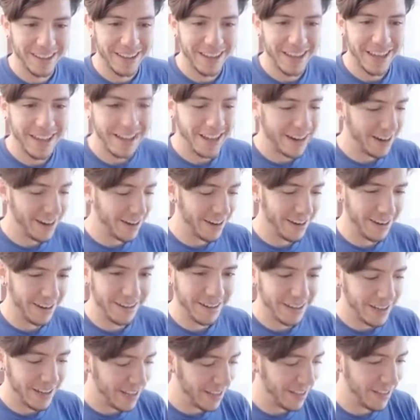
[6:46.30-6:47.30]

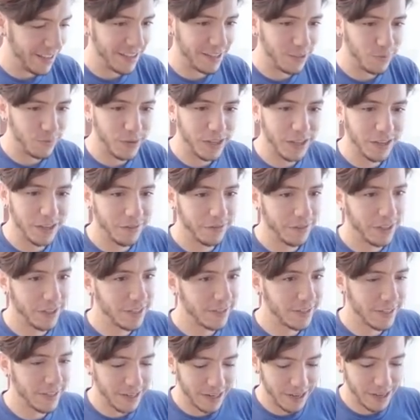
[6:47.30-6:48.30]
hair. Ah, yeah, speaking of
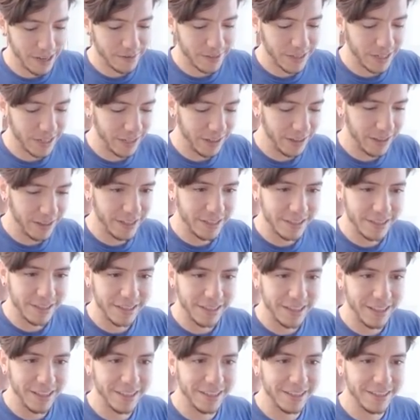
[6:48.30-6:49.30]
history, actually this,
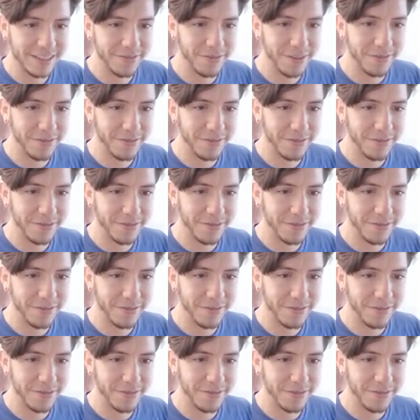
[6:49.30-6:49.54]
this